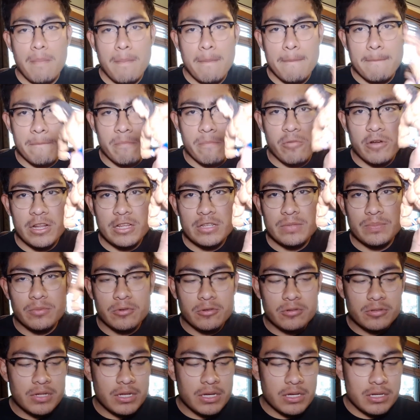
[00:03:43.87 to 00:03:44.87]
British
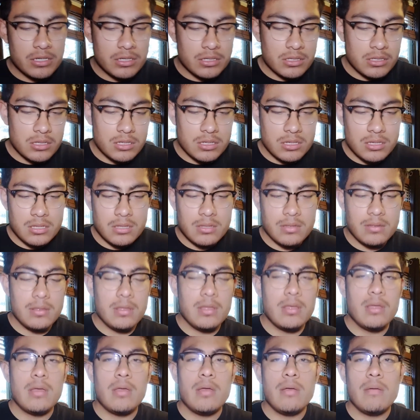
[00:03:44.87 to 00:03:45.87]
Bulldog,
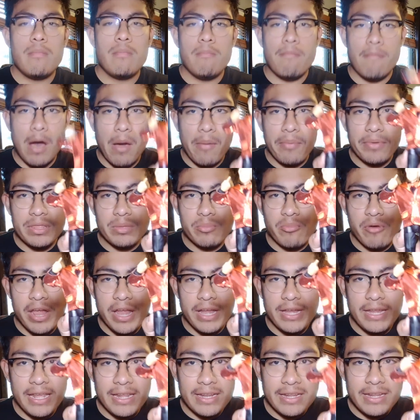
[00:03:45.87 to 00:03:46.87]
Bobby the Brain
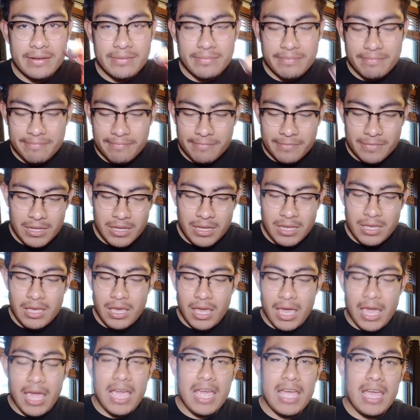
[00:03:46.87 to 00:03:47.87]
Heenan,
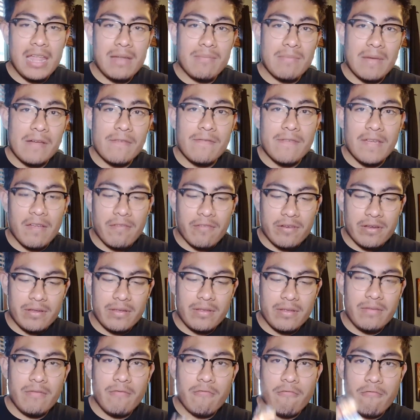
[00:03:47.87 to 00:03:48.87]
and my favorite,
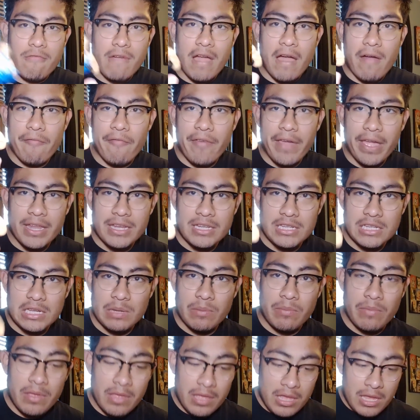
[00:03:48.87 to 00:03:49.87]
Rob Van Dam.
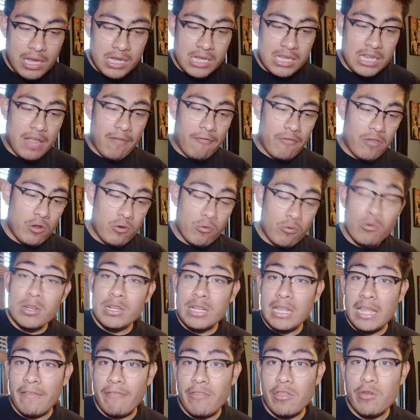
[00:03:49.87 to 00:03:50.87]
Now,
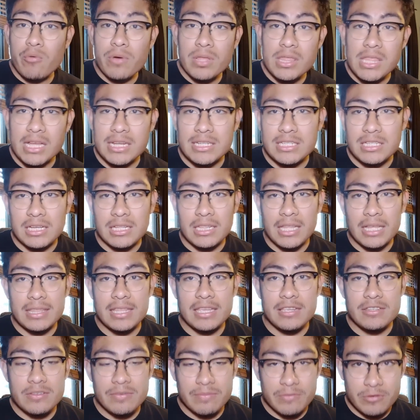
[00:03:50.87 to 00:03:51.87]
if you would like to collect
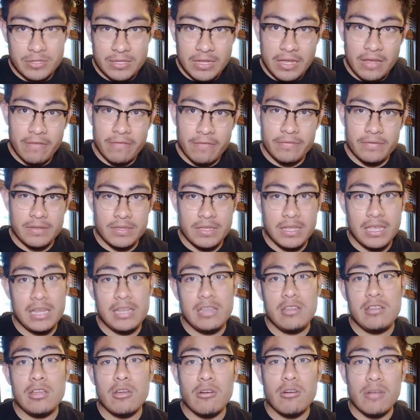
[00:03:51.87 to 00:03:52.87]
these yourself, then you
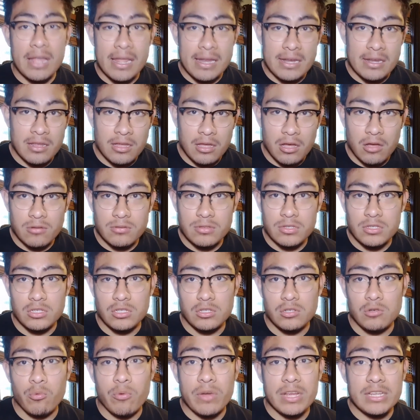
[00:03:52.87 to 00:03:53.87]
go ahead and go to
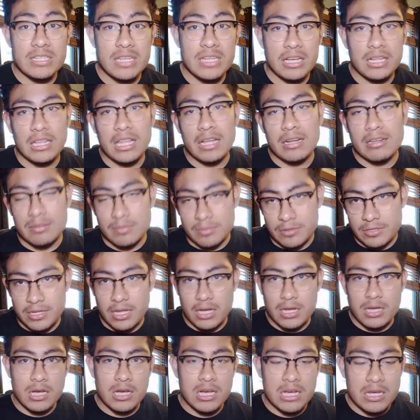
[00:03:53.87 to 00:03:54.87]

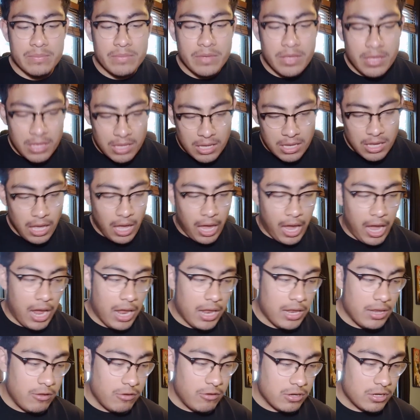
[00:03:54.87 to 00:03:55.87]
ringsidecollectibles.com, and
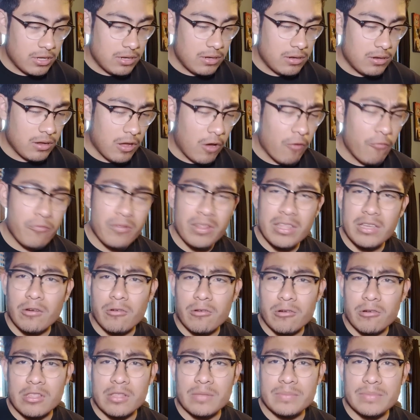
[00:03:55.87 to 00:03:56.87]
you can hopefully order
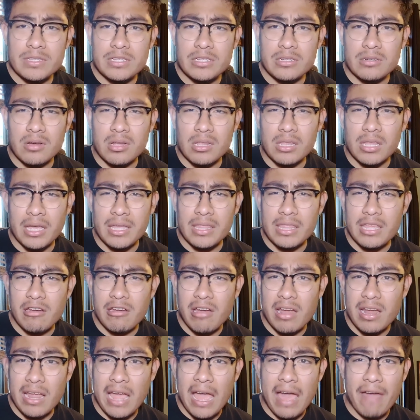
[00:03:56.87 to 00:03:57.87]
them still online there. I
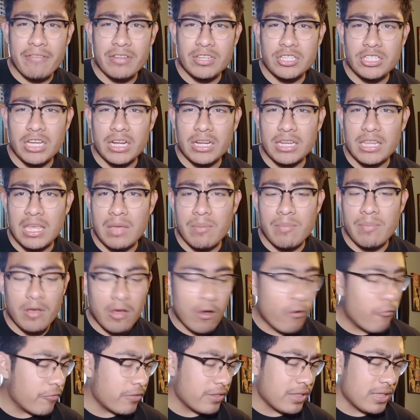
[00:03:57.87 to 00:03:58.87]
haven't checked yet, but
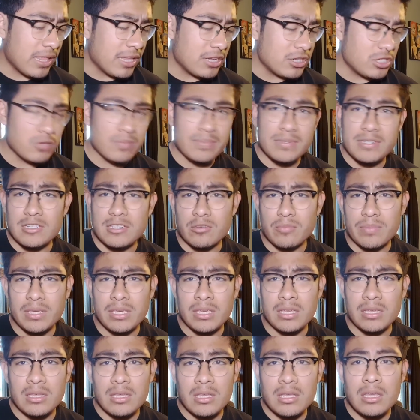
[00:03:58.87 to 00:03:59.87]
hopefully they should still be
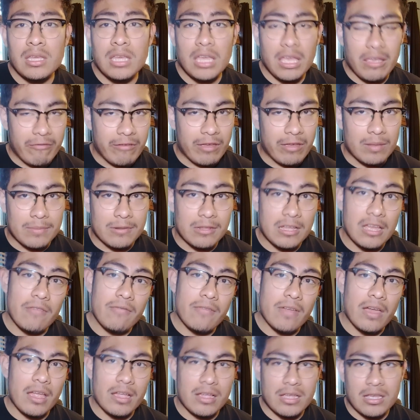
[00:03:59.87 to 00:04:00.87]
available. If
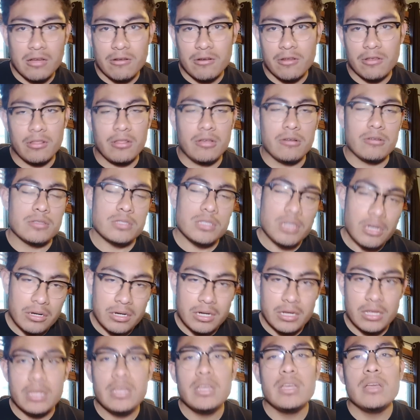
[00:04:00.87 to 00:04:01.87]
not, you can go to your local Target
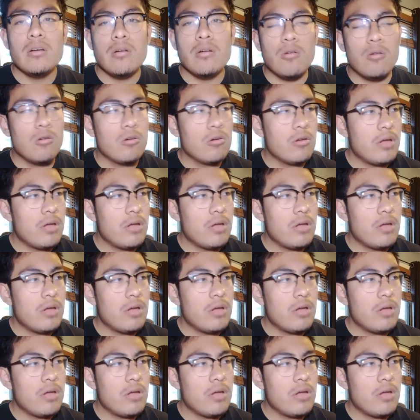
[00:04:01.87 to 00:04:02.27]
or